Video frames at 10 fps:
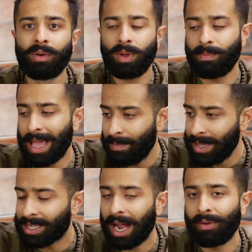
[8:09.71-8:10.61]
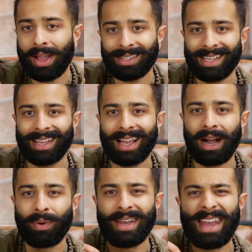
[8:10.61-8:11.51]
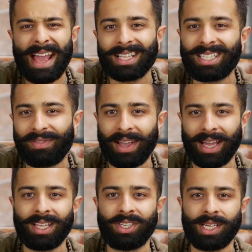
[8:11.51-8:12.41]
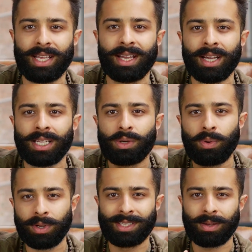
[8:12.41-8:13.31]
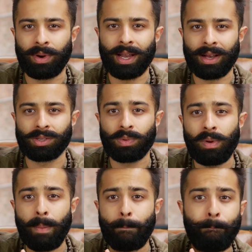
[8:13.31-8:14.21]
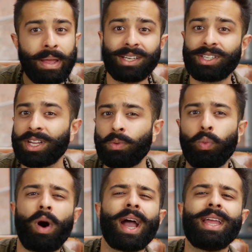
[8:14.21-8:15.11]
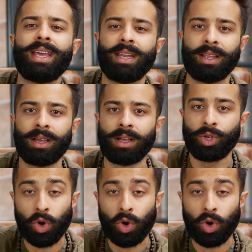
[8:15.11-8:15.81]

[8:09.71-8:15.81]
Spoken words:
we may be directing our negative energy towards someone else, but we're bitching, whining,